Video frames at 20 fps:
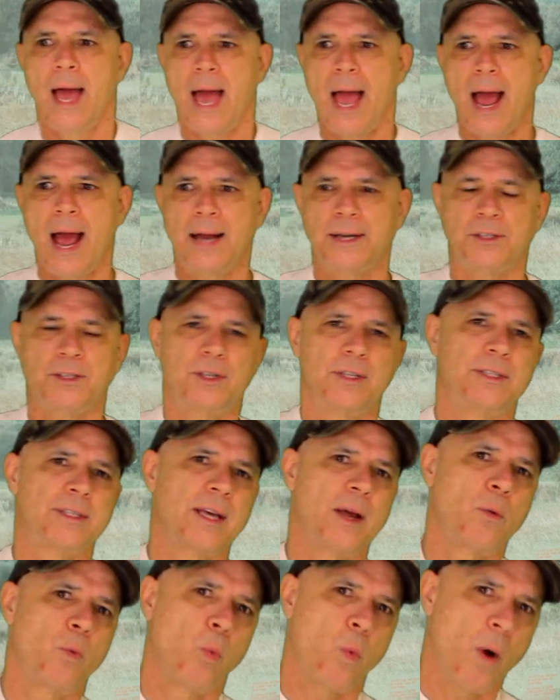And she
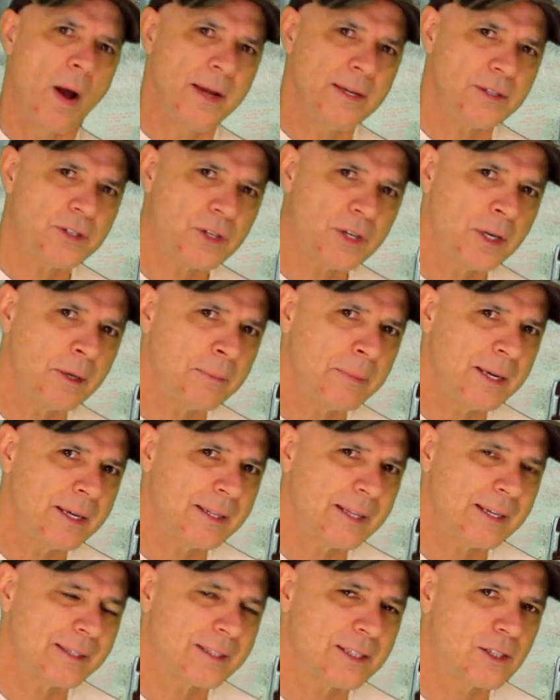said when she
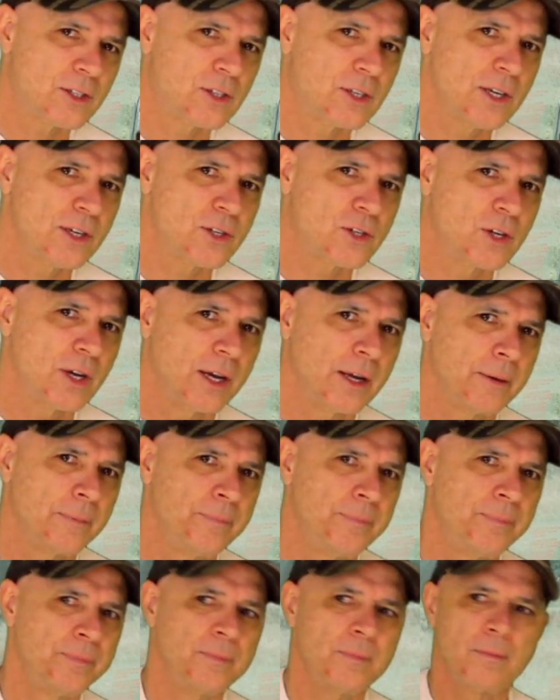made that
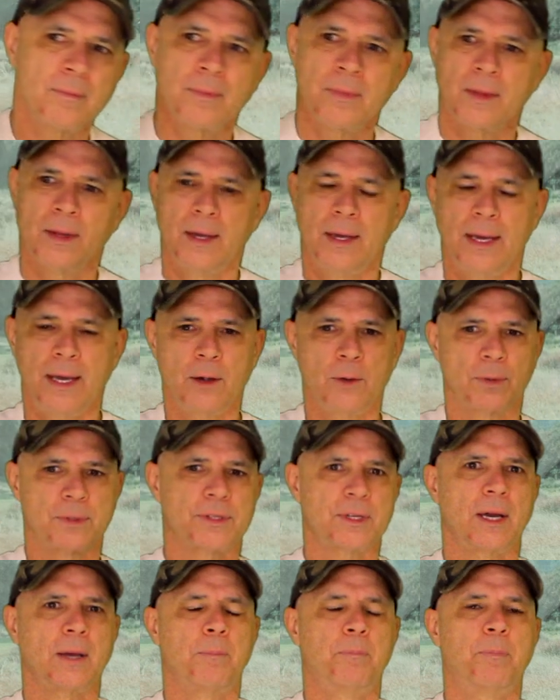decision, it
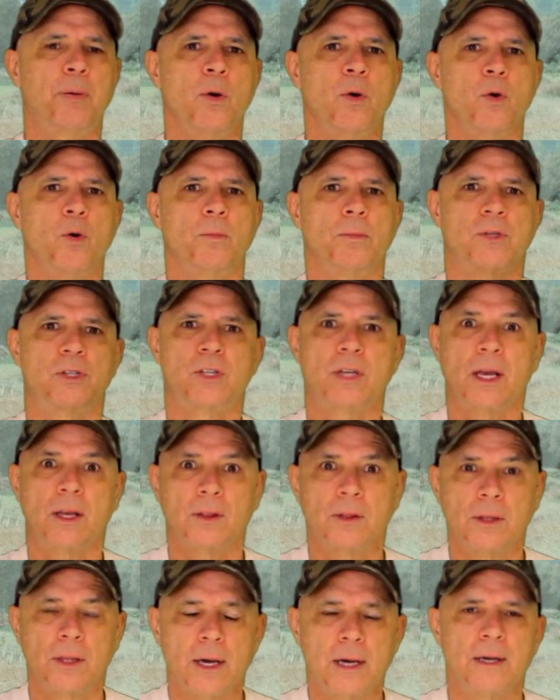was like, boom, she
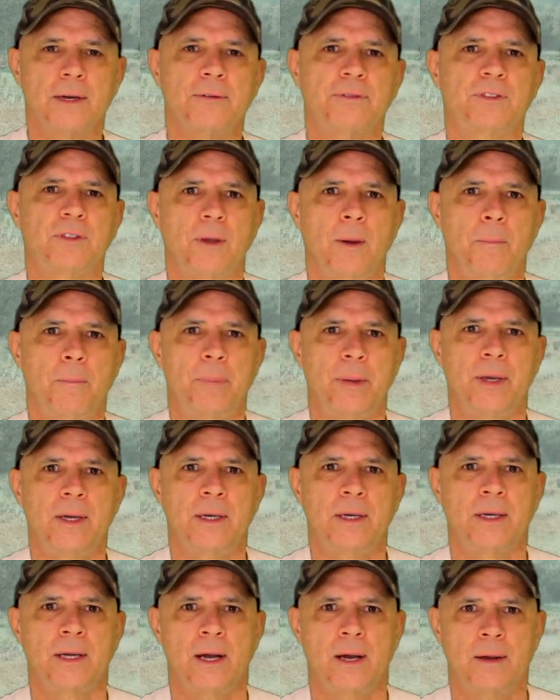loved
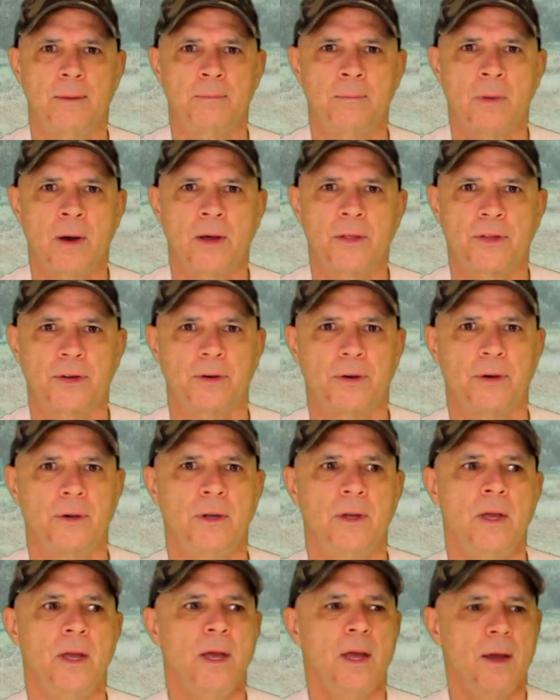being a mother.
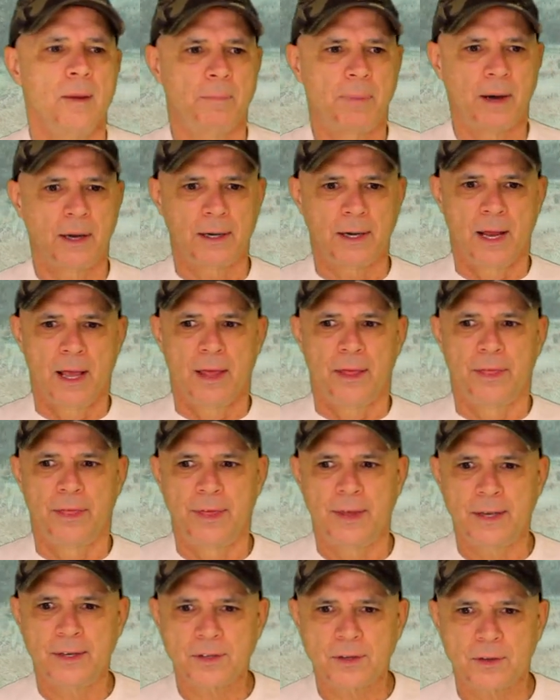But
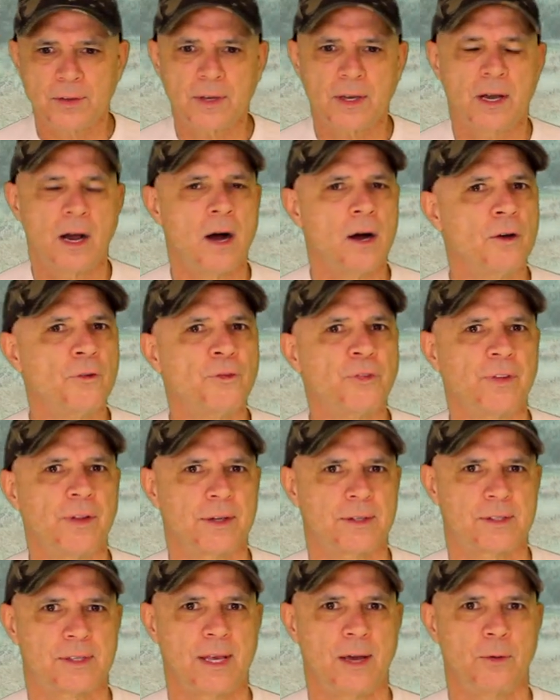these are the
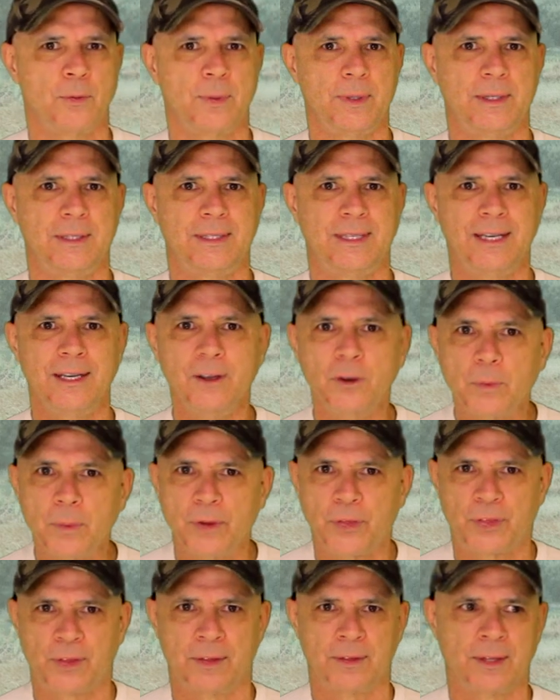conflicts that we deal
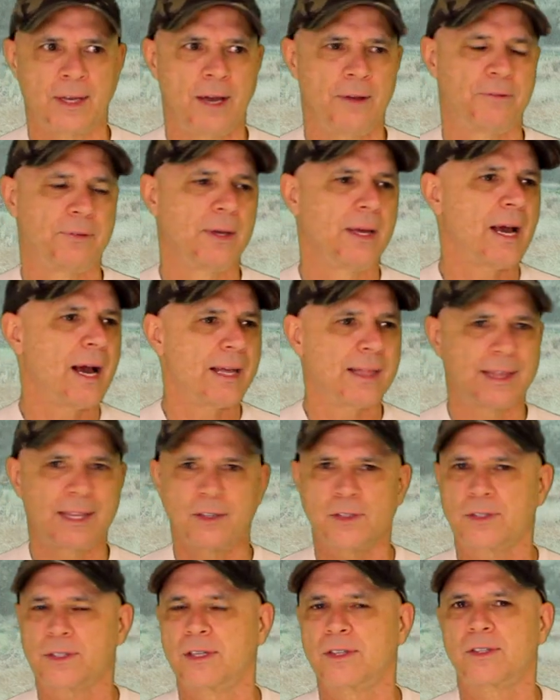with in life. I
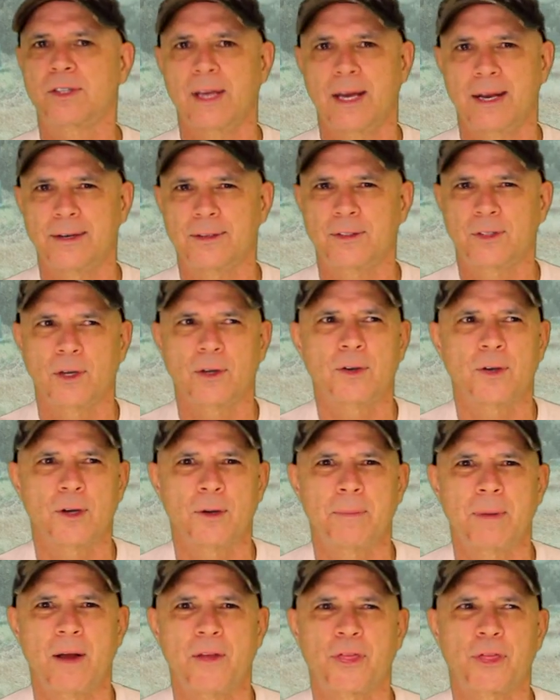think she said it took her
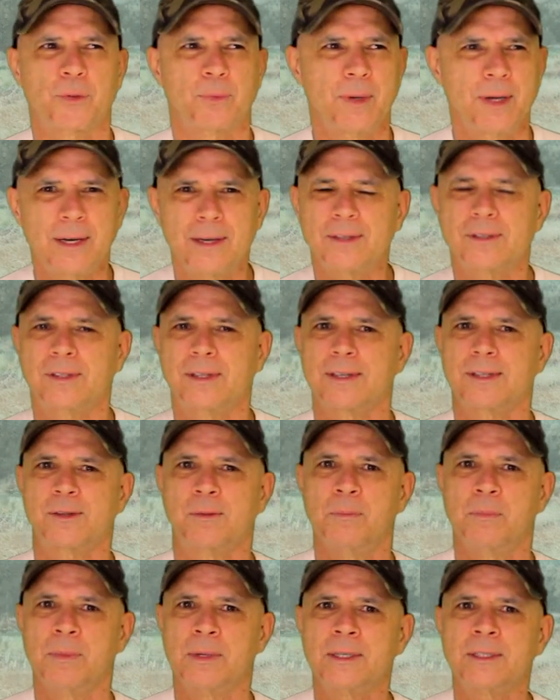about 3 to 6
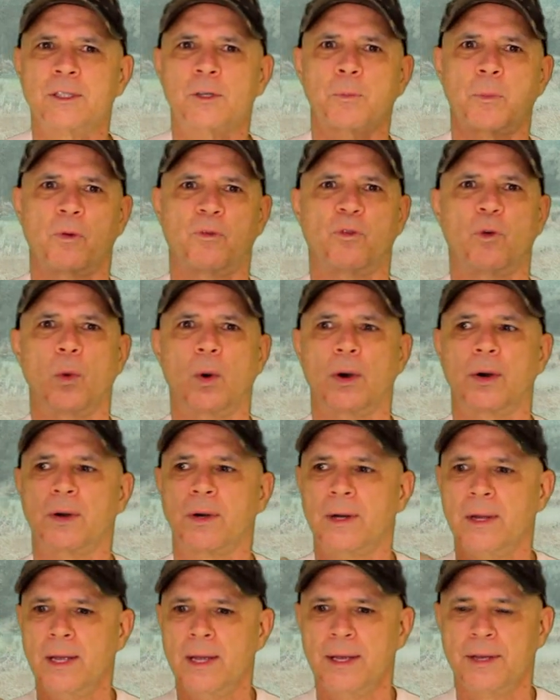months
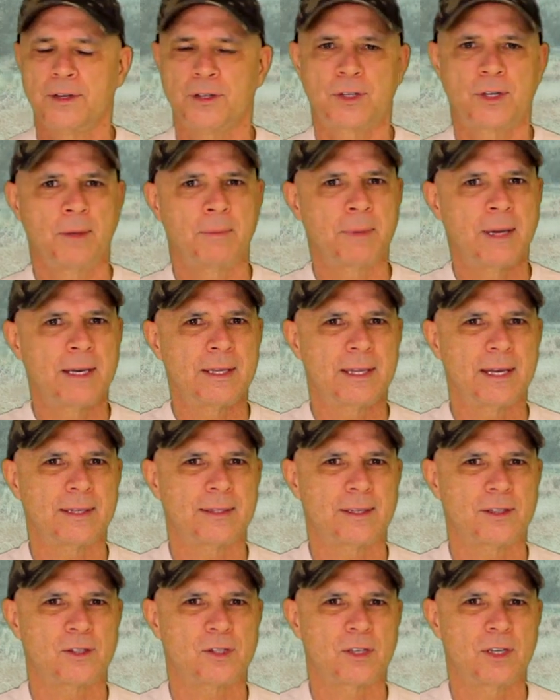before she made that
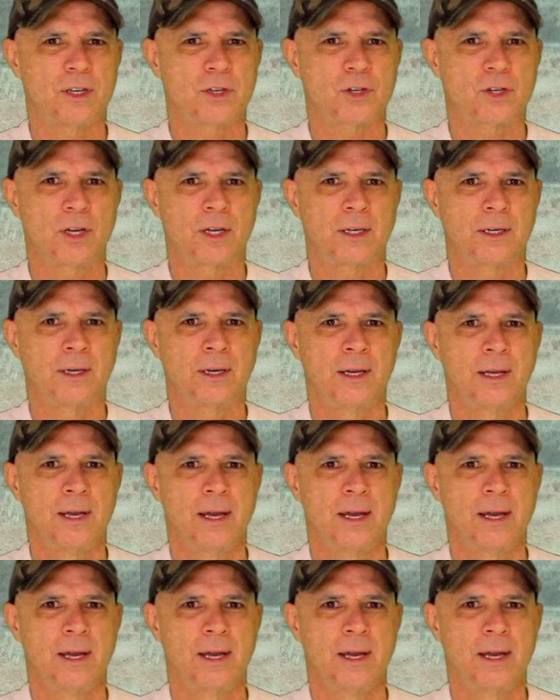decision,